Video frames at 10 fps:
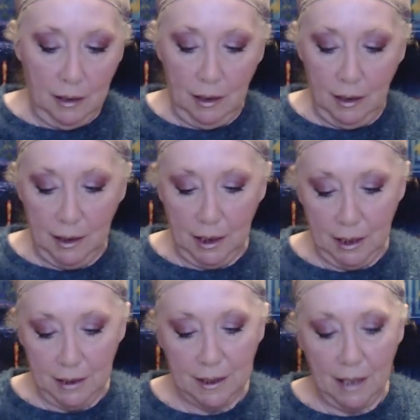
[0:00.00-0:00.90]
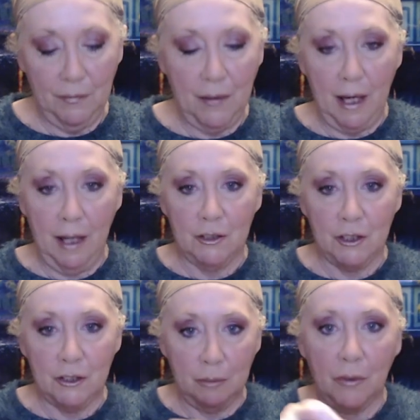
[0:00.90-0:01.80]
And again, it's got that
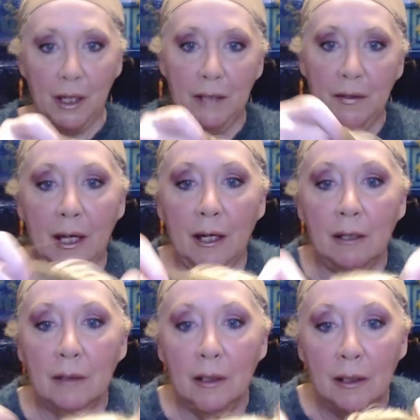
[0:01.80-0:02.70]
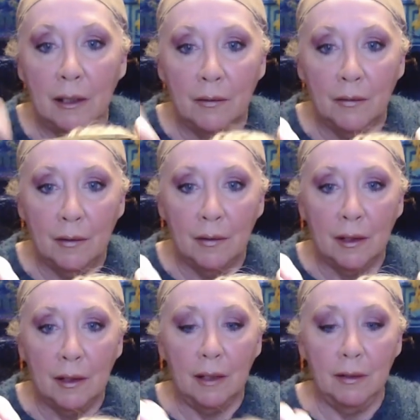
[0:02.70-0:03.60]
strip right there
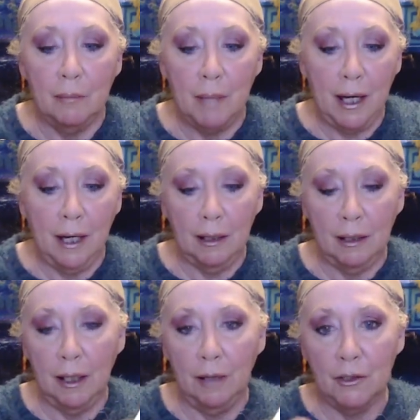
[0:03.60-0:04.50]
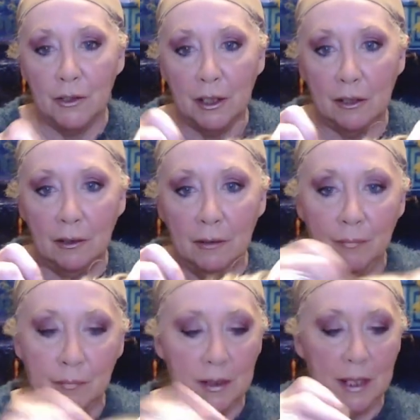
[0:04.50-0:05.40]
in the back and those little
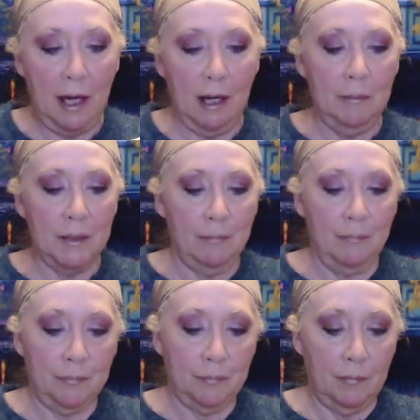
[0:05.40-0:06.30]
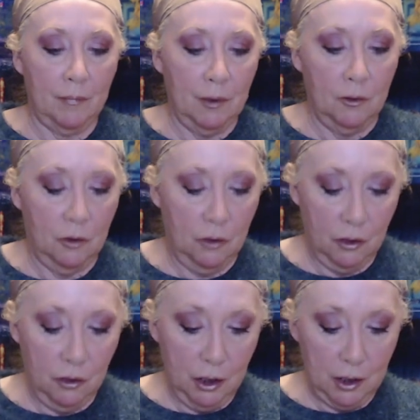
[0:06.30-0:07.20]
tabs or
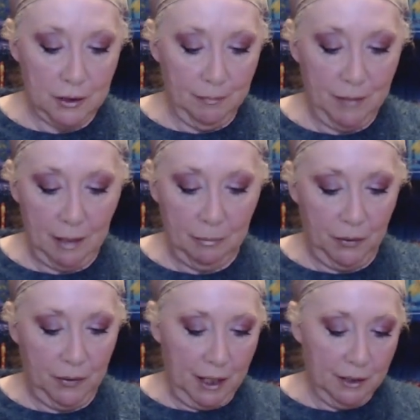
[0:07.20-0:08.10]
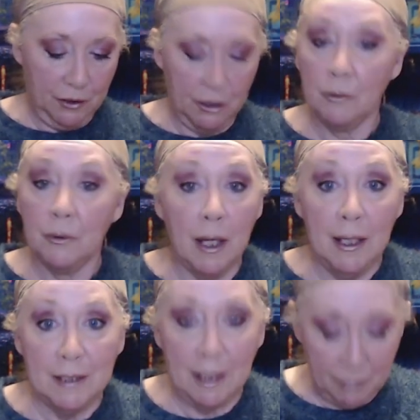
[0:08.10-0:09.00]
hooks that I put there. So
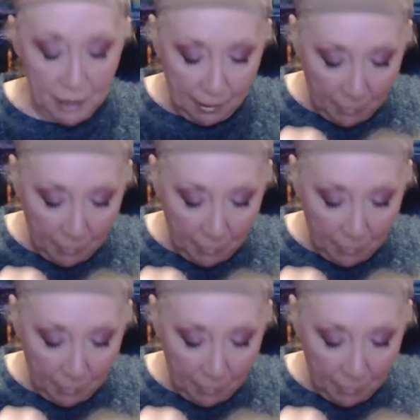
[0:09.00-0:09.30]
same thing, I'm